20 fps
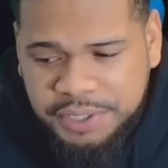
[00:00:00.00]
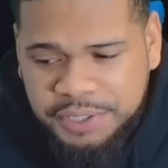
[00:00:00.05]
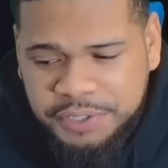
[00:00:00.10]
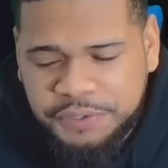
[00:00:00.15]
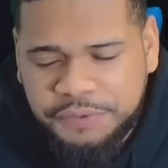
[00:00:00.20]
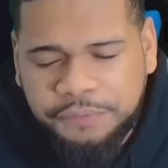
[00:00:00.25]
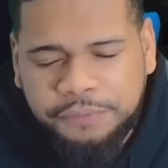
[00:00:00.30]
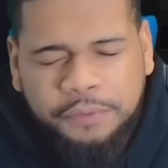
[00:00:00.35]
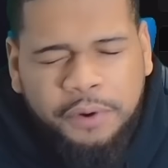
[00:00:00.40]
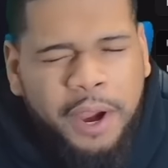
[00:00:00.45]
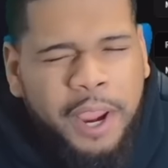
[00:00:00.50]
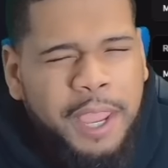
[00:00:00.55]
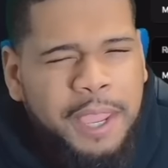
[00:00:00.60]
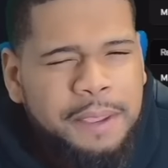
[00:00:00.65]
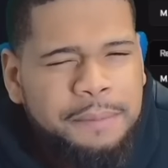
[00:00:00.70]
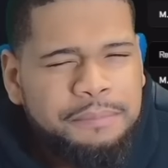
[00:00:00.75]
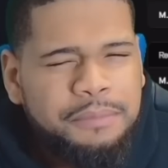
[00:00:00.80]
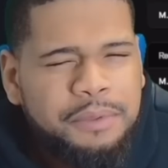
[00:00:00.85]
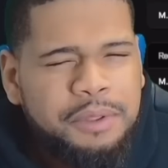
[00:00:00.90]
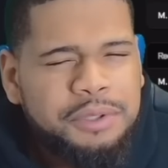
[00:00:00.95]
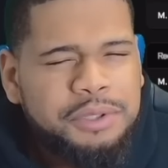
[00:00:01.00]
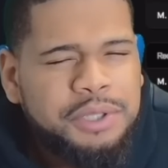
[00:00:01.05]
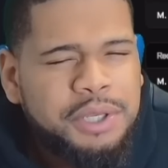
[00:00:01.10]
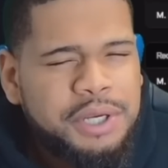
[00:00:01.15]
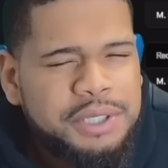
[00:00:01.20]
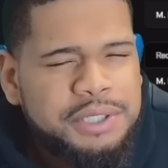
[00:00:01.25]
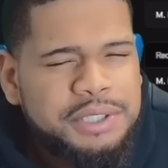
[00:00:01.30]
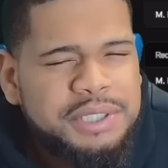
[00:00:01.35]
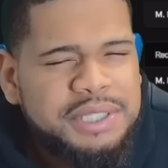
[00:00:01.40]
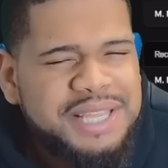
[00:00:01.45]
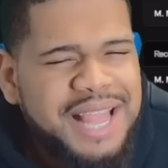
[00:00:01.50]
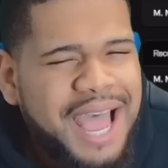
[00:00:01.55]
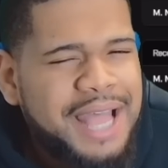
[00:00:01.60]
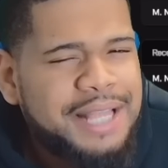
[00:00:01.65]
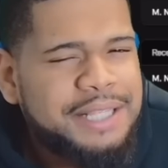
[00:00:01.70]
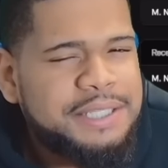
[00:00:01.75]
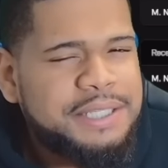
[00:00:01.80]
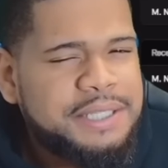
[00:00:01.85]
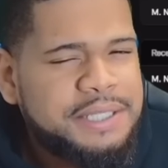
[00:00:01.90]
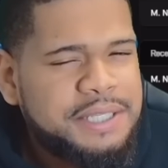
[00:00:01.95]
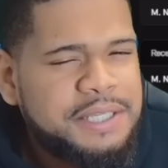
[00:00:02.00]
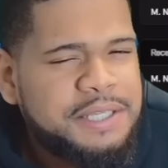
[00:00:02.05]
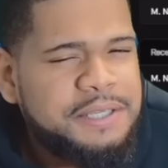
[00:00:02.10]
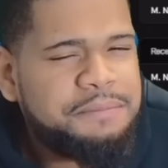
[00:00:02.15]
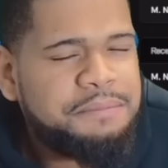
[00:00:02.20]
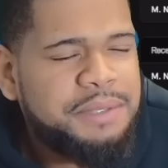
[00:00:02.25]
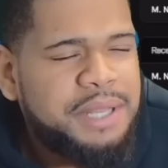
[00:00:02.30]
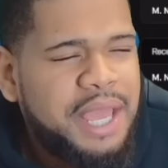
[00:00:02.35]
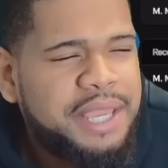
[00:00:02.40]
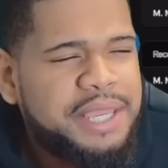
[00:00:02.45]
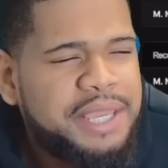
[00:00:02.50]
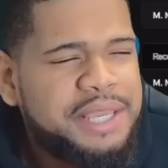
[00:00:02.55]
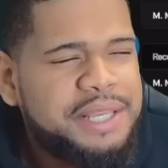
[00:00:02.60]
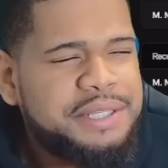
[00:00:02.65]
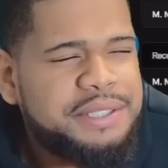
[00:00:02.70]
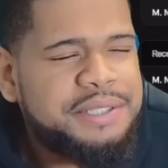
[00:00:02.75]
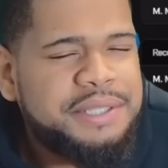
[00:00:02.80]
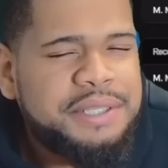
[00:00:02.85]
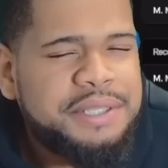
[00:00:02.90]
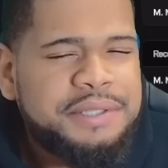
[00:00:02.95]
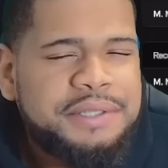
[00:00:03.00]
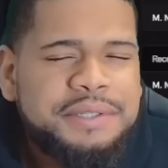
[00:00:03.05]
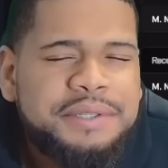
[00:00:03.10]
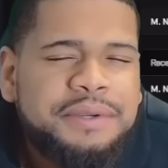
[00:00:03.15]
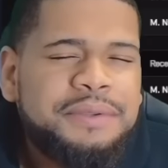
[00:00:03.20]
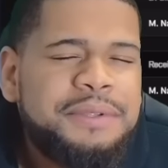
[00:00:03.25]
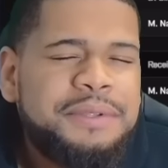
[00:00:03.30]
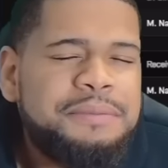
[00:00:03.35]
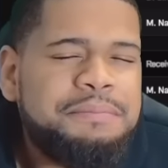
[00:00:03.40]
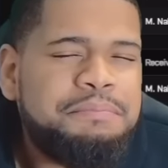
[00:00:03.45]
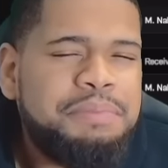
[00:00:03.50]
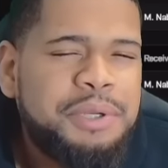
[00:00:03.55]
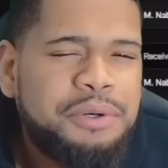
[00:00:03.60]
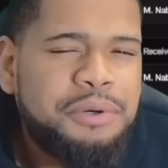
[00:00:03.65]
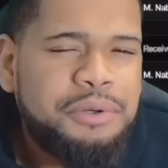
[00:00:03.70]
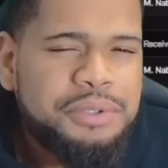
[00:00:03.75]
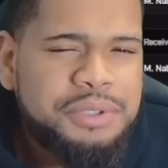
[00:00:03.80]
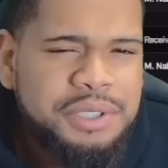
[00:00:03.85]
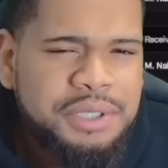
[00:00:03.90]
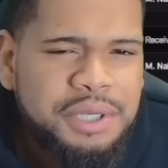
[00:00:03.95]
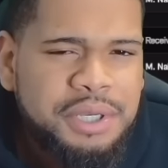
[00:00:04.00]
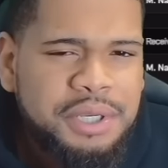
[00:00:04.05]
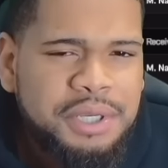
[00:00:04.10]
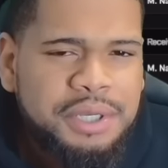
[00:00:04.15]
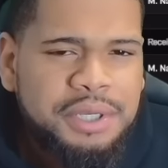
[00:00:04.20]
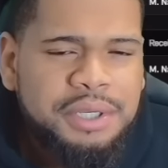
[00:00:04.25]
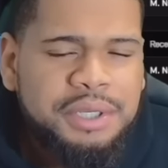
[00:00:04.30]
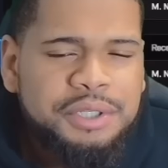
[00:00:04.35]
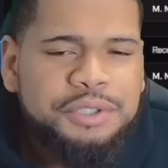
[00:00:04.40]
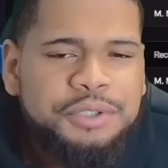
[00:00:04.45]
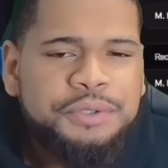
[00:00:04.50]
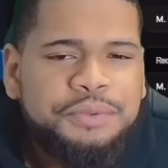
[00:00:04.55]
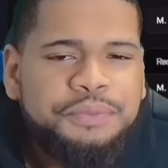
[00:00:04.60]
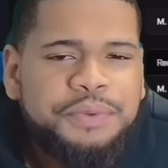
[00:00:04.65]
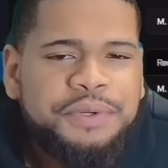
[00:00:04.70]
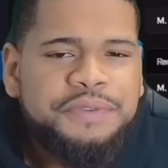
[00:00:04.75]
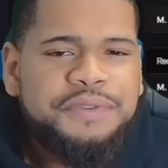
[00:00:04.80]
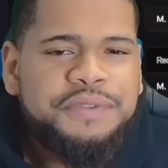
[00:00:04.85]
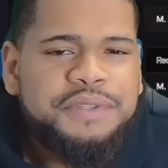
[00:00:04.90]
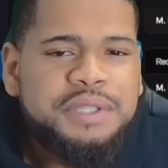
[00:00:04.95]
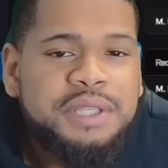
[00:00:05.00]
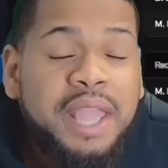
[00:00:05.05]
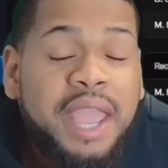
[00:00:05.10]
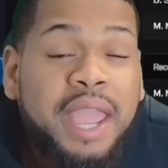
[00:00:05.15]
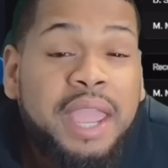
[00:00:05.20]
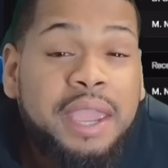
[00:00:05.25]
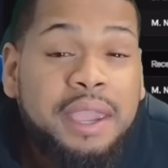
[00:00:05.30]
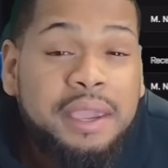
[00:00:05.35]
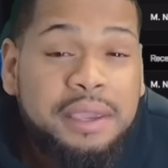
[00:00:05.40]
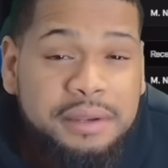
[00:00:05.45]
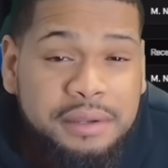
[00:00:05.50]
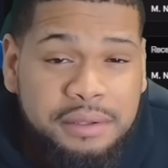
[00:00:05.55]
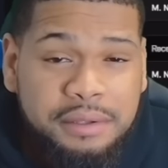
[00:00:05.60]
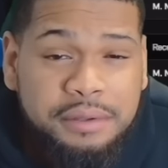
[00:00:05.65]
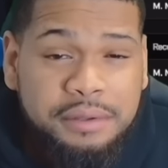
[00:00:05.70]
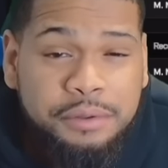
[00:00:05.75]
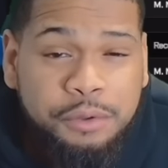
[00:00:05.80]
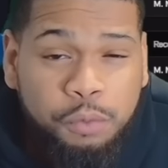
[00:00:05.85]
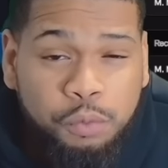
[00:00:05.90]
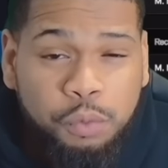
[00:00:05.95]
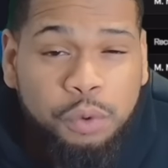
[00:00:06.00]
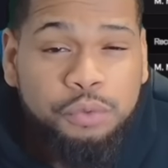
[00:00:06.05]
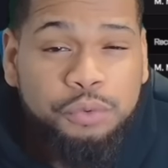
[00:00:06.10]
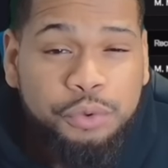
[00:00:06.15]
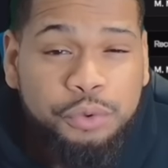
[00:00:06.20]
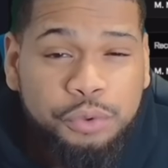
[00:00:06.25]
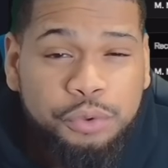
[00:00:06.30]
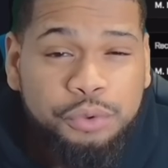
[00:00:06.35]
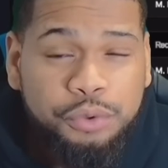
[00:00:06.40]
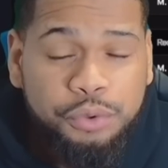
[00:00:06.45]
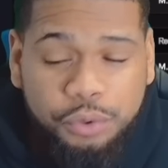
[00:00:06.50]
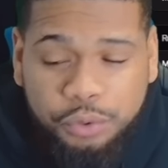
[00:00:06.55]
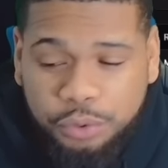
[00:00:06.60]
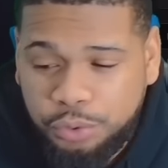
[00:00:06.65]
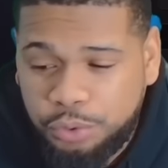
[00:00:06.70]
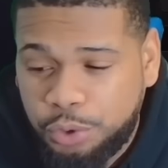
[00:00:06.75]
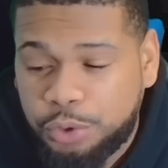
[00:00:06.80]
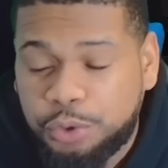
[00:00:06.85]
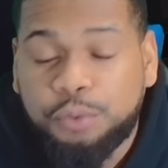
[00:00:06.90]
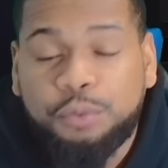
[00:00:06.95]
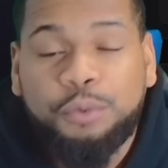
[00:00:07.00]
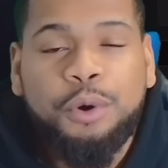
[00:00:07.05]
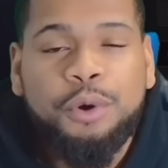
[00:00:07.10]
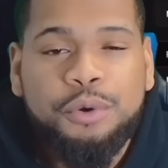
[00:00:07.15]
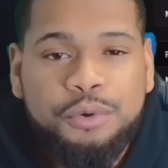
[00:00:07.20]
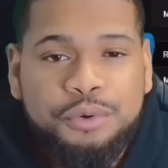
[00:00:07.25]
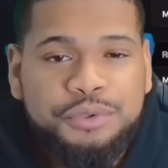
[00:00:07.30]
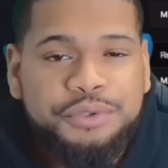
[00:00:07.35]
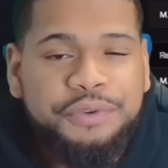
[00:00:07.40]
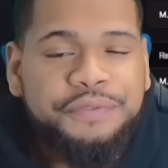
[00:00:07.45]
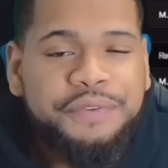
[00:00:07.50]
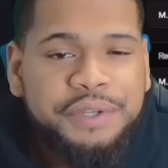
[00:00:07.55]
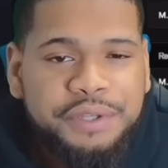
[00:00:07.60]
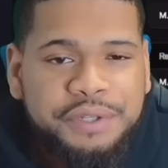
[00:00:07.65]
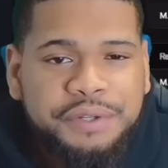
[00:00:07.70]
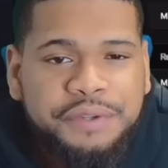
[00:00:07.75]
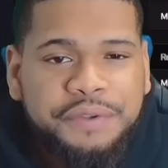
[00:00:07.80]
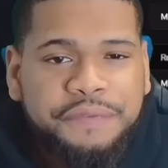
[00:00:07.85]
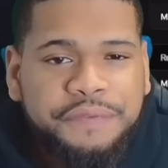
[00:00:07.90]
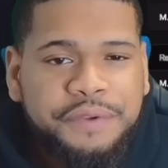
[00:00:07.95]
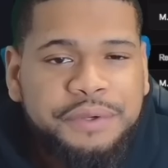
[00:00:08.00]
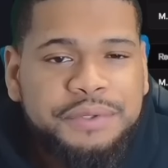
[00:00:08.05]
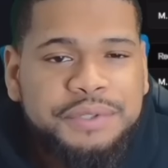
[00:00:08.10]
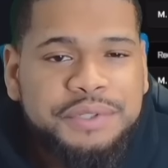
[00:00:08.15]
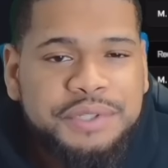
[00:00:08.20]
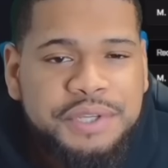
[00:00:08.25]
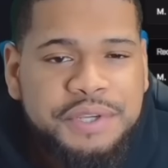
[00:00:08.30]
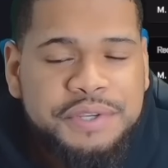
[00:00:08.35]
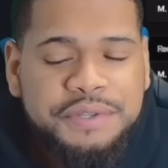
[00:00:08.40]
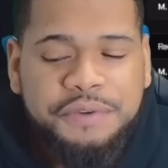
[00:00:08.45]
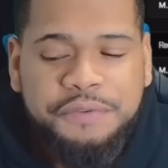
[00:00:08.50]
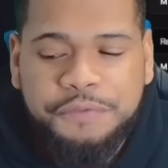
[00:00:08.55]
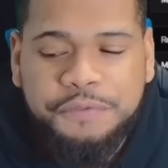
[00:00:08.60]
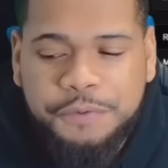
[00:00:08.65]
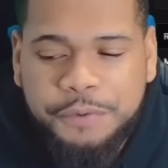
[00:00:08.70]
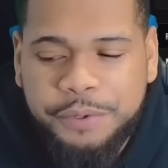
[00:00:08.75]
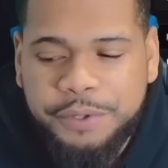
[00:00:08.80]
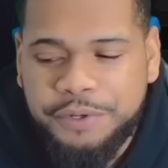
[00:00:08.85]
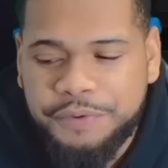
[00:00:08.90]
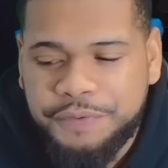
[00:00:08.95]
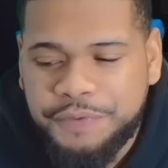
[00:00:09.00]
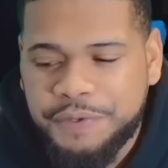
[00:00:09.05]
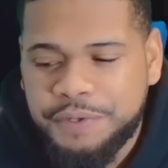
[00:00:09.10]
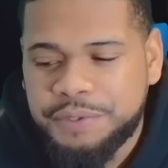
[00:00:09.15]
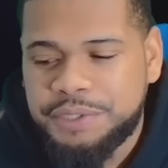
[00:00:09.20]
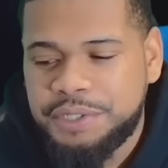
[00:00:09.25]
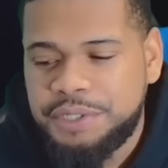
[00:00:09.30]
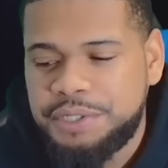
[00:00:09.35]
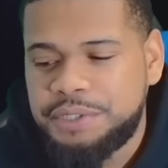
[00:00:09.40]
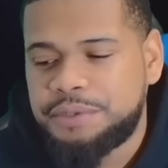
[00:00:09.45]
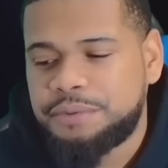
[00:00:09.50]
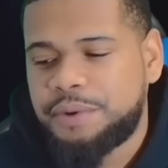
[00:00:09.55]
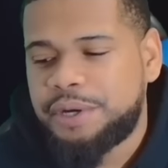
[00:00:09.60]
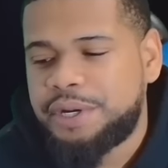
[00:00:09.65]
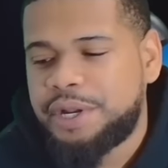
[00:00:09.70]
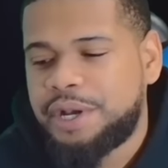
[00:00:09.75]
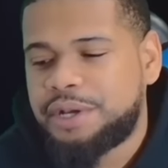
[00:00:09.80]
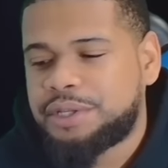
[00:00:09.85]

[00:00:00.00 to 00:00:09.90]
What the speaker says: His frame does not seem like it's necessarily built to withstand the throes of an NFL season, a full NFL season right now.